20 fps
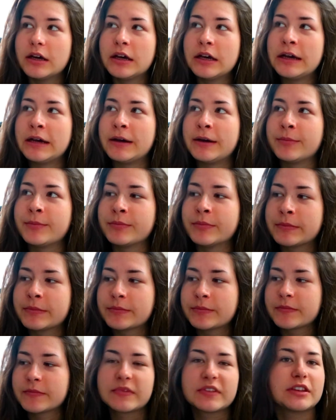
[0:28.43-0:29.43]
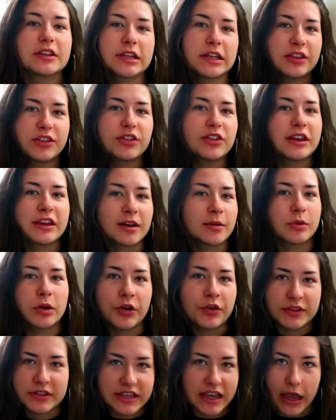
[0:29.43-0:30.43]
Think I'm
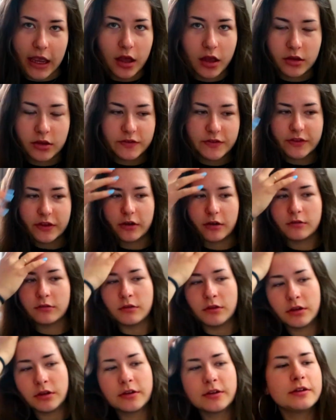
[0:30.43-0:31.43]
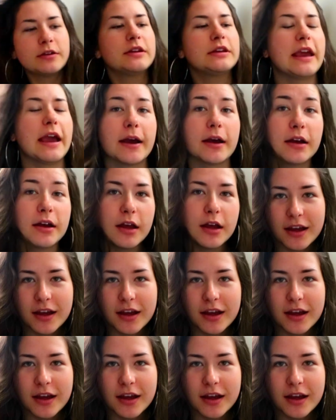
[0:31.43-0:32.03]
going to hell, so yeah.